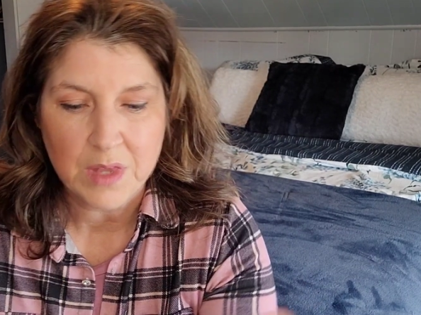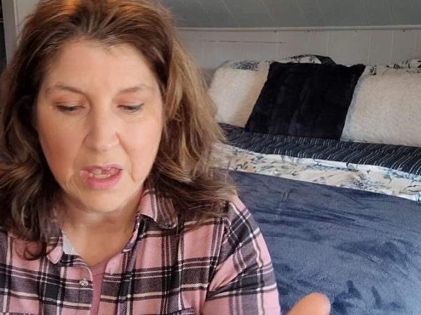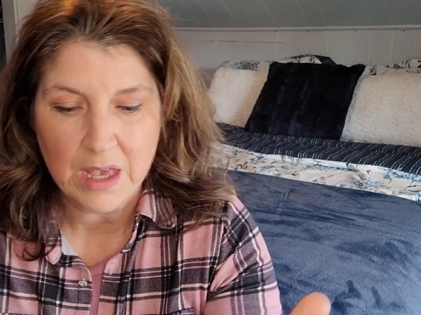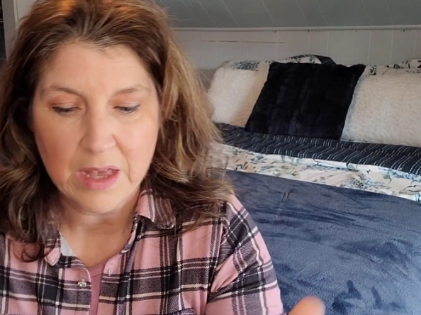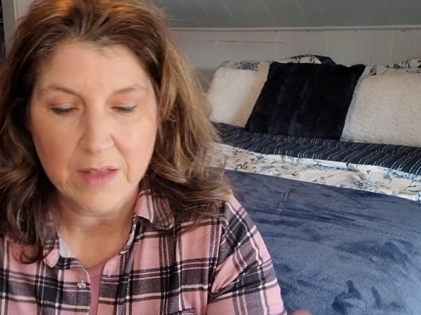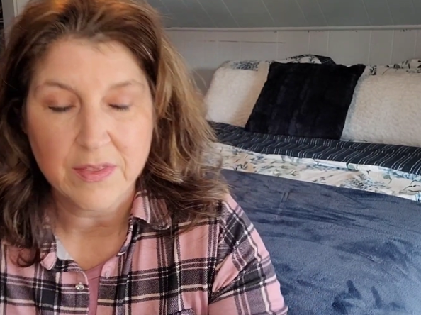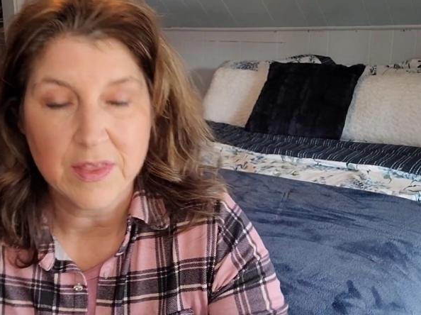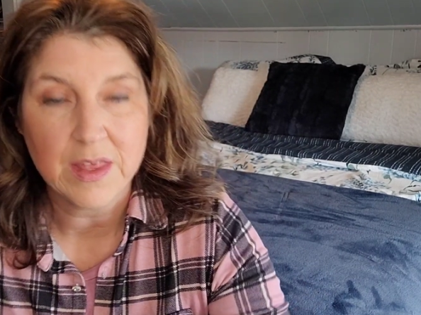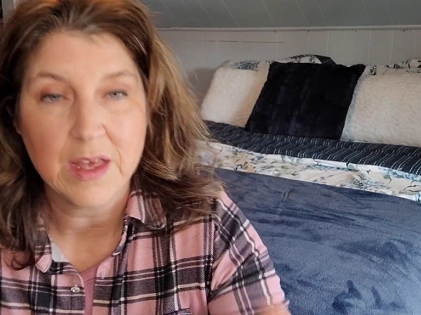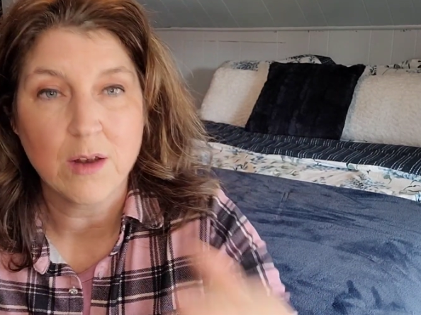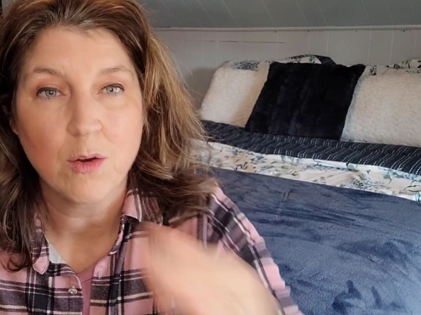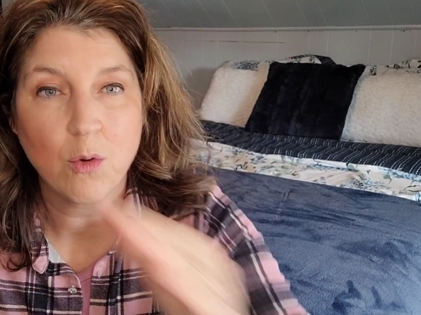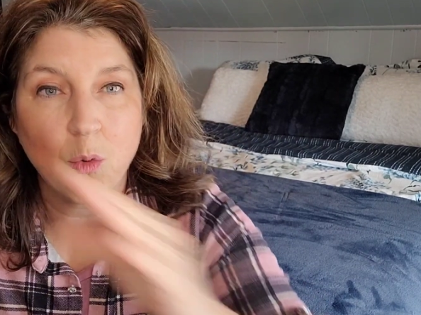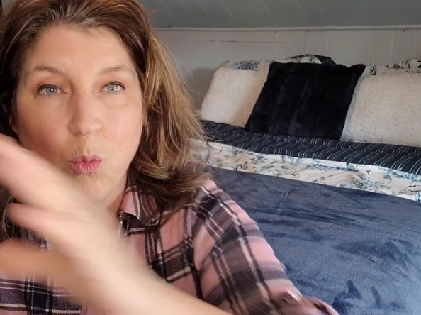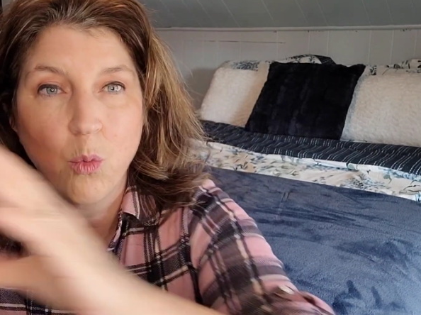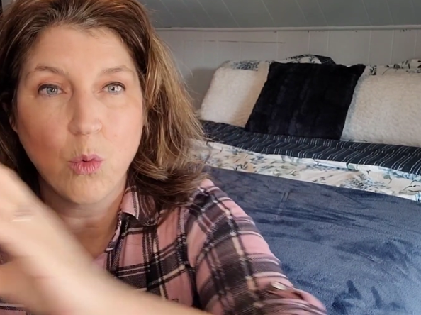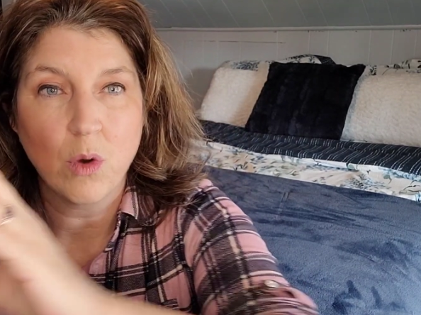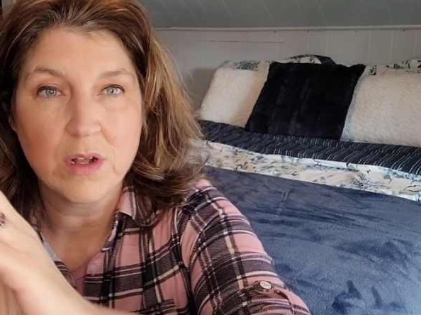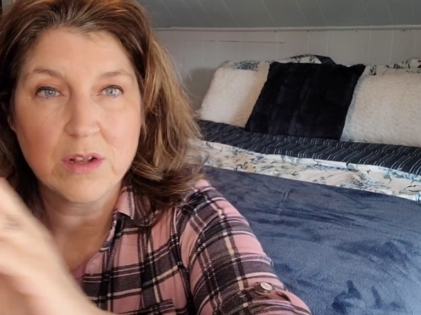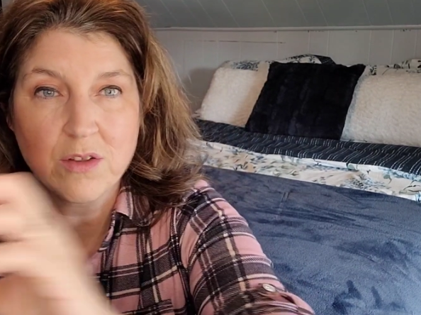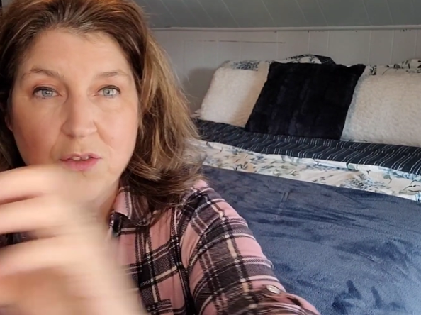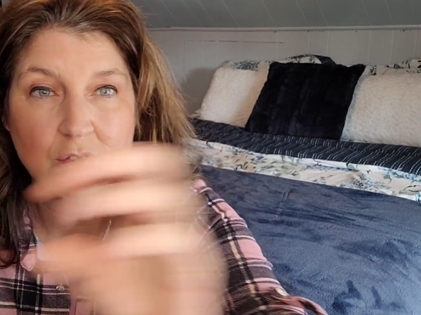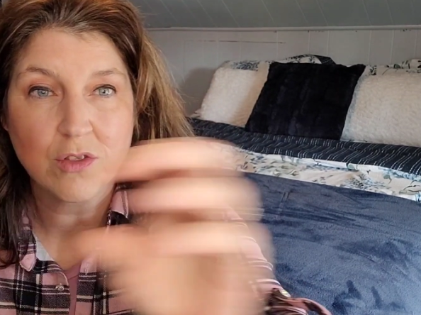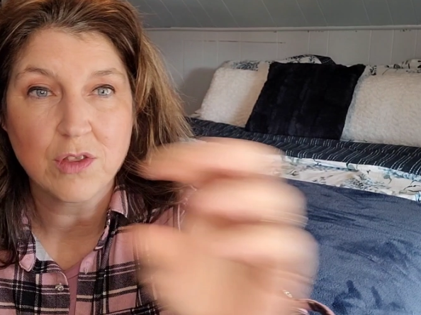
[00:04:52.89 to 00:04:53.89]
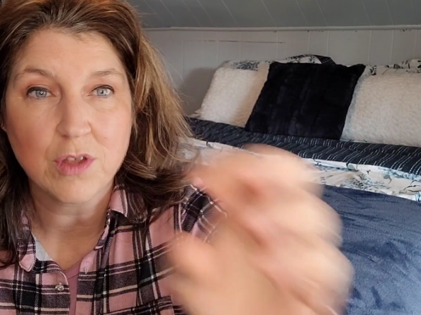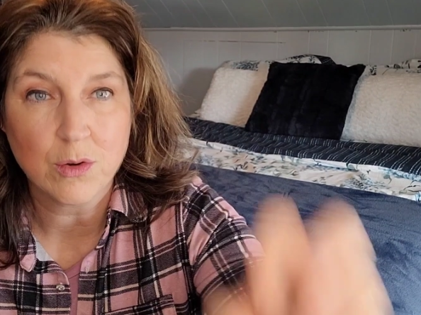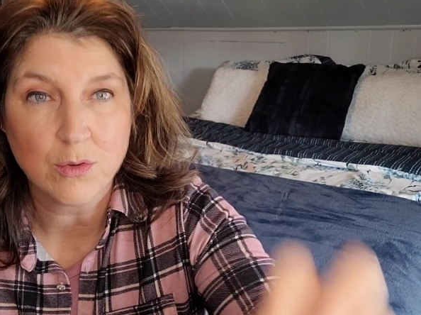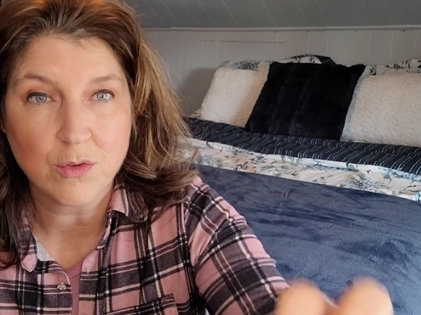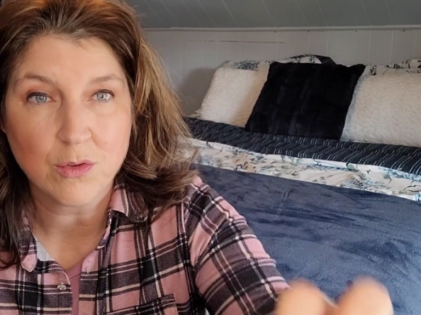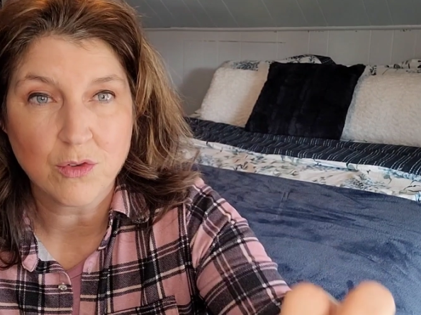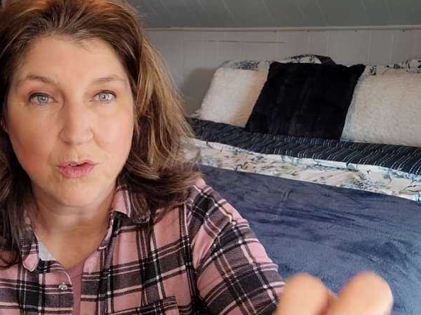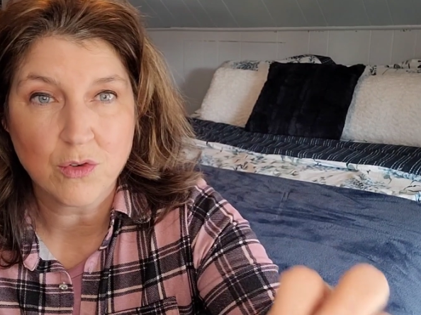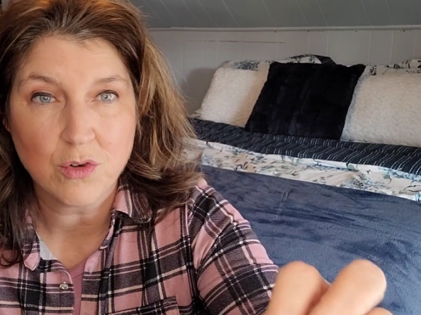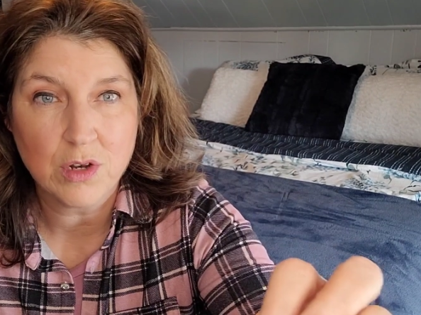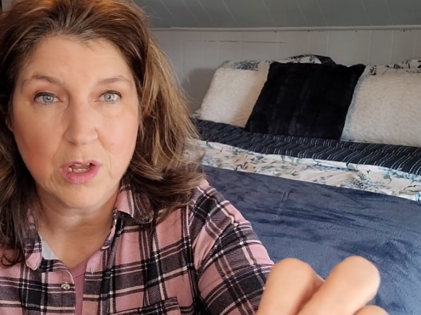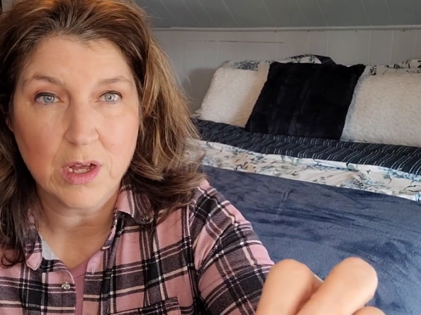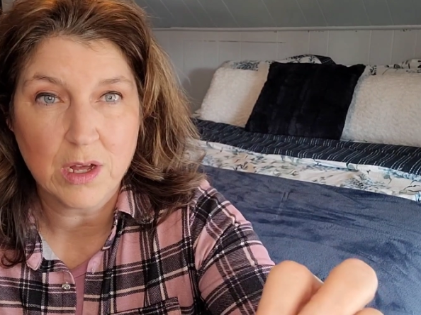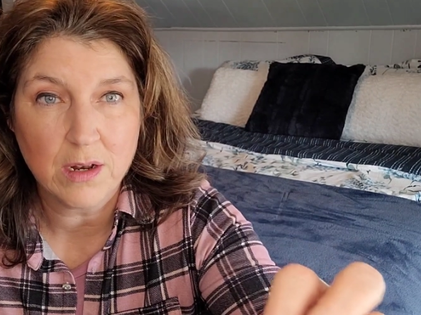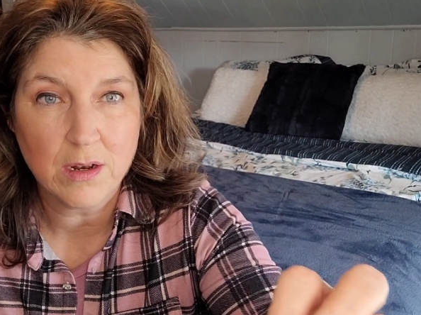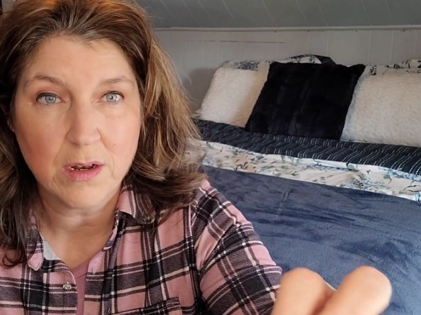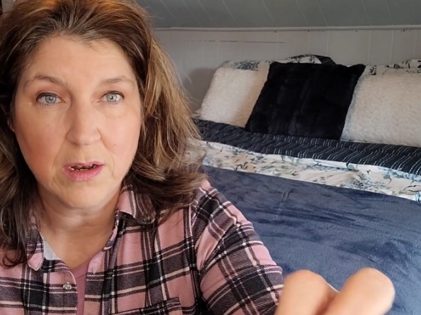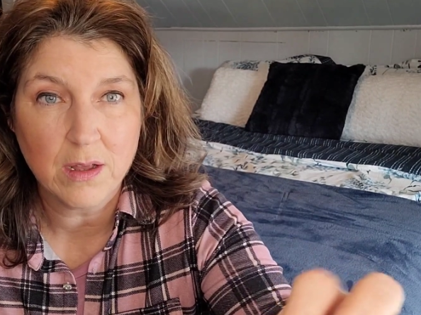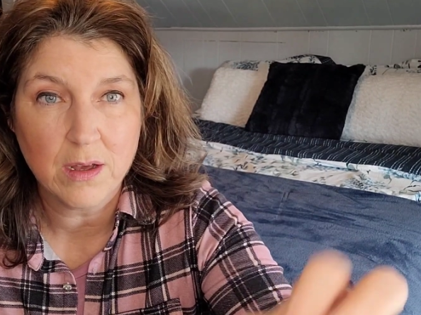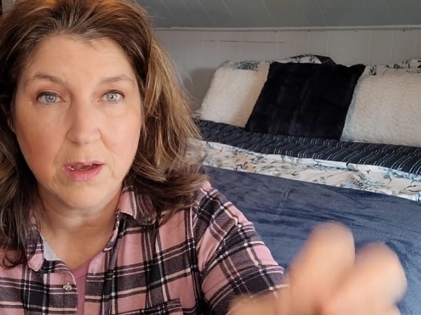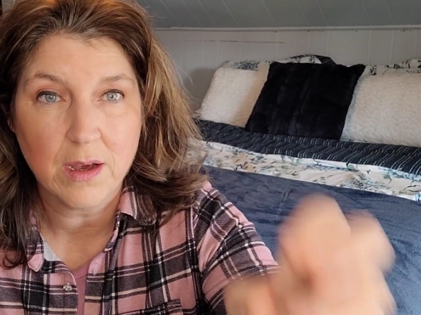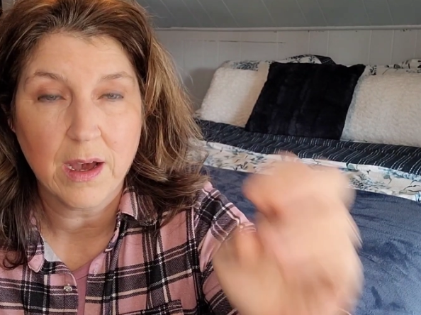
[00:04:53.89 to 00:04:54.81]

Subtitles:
And then once those are done,